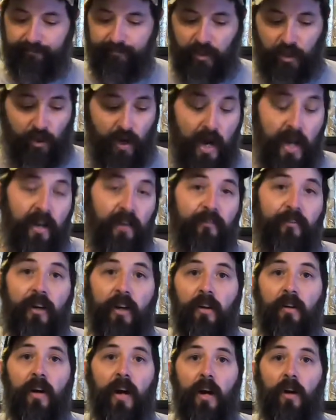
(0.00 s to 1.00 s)
trying to
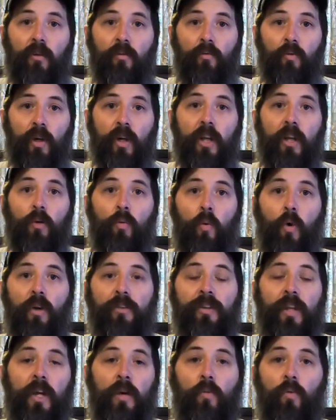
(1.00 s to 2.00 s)
figure out really
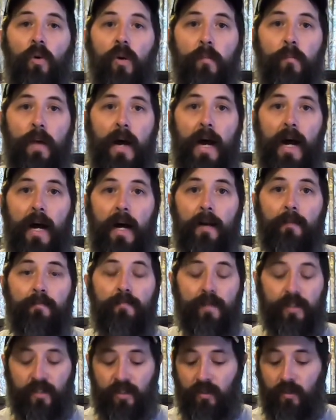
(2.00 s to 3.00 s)
what they want to buy.
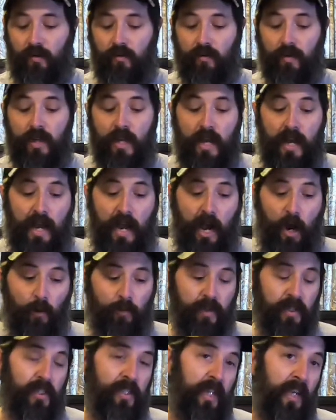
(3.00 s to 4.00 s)
So I hope
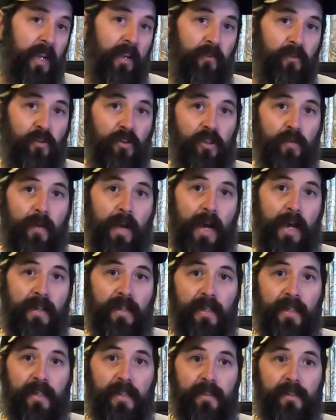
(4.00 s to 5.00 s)
this gave you some
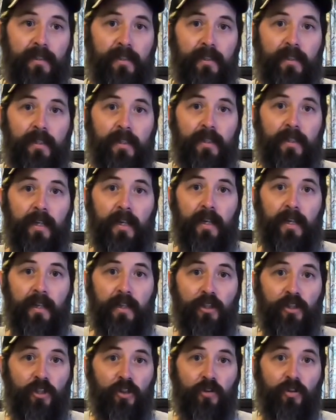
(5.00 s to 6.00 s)
ideas uh,
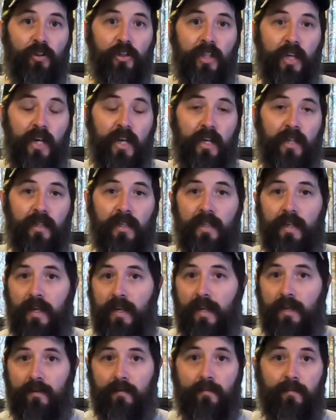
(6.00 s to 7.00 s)
that you can take
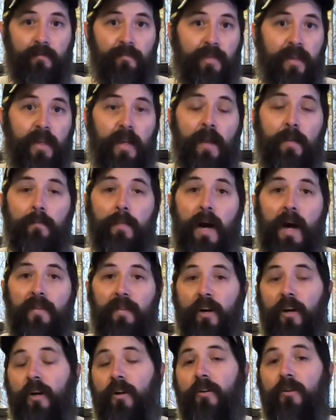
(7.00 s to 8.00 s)
and and buy the
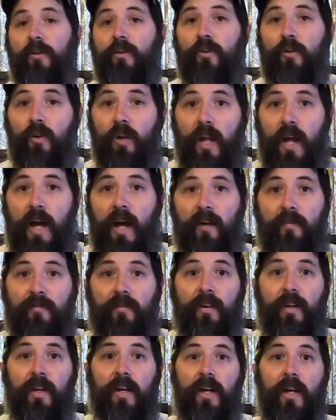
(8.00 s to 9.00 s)
hunter in your life
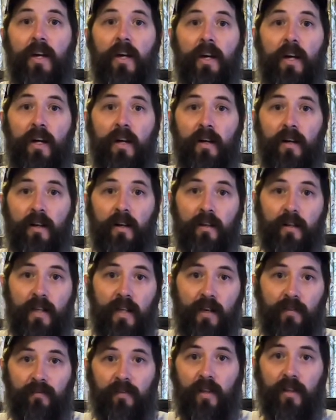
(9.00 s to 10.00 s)
uh, a
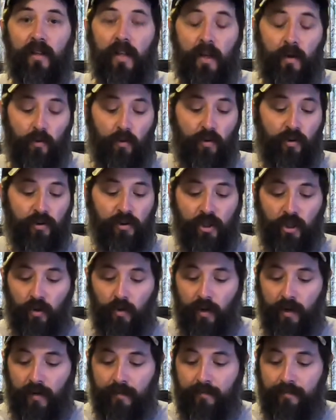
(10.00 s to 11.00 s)
gift that they will
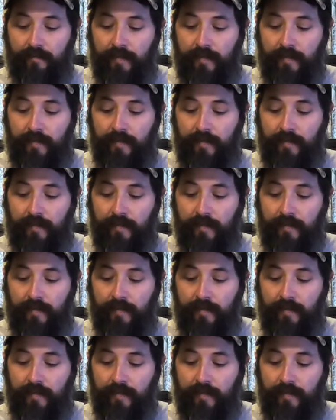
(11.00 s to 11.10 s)
enjoy.